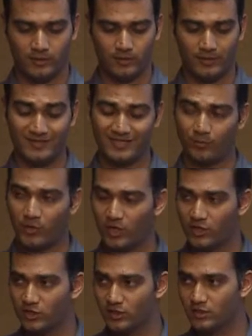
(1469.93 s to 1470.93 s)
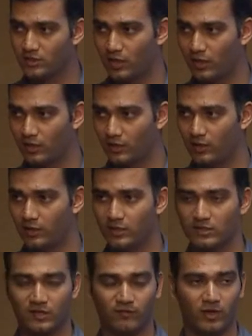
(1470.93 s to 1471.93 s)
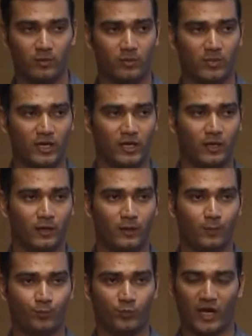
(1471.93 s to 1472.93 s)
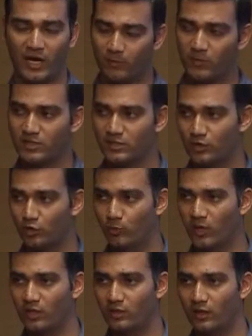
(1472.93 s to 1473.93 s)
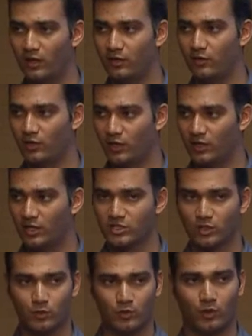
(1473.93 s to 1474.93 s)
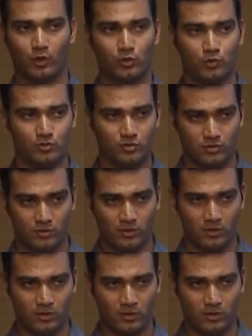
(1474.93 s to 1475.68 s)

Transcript: These applications are then discoverable by admins and domain, and you can reach out to all those